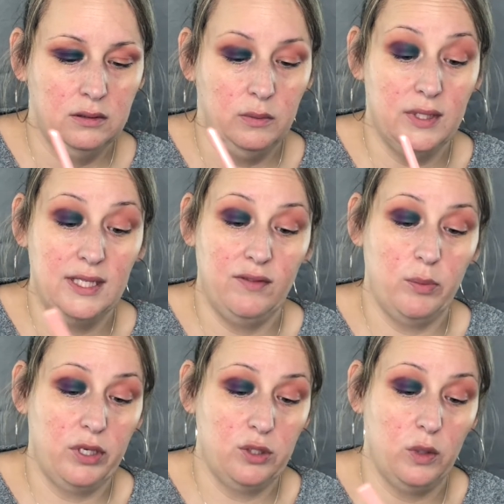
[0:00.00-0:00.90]
We'll see if the
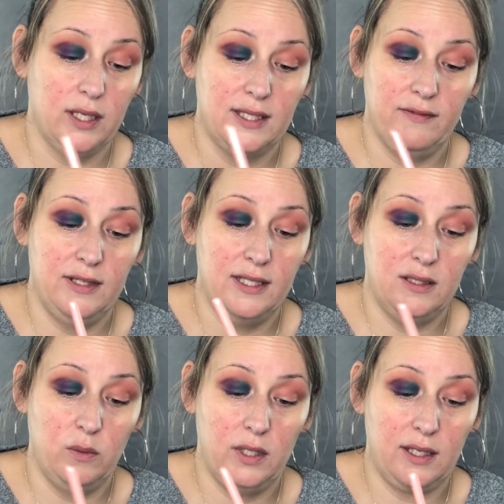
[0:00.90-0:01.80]
brush works. If it
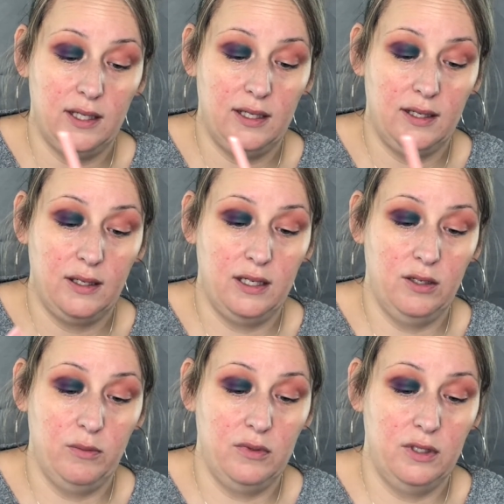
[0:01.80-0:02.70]
doesn't work, then I
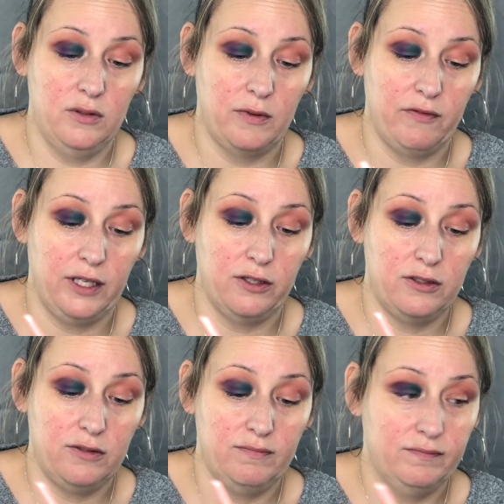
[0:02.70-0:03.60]
gotta use my
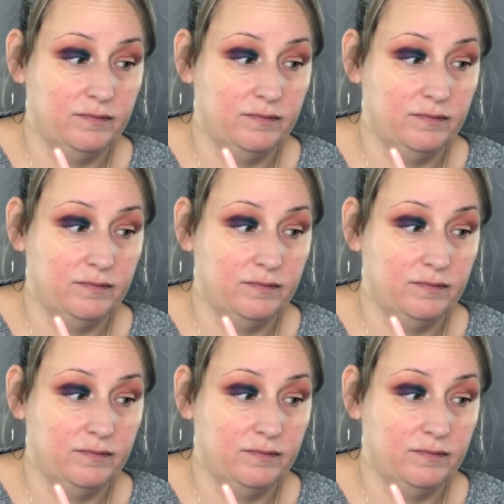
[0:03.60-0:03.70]
fingers.